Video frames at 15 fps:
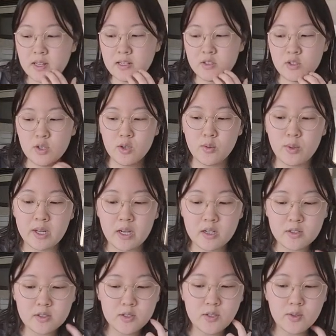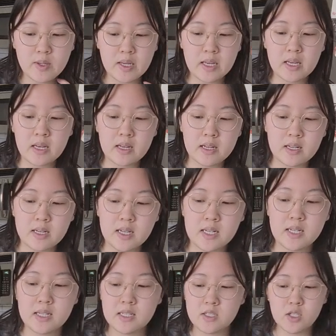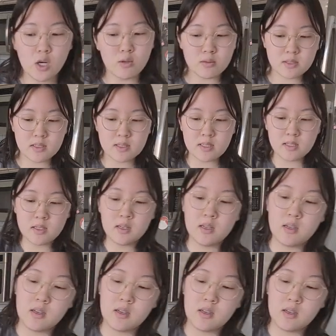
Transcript: lunch, we are doing toast.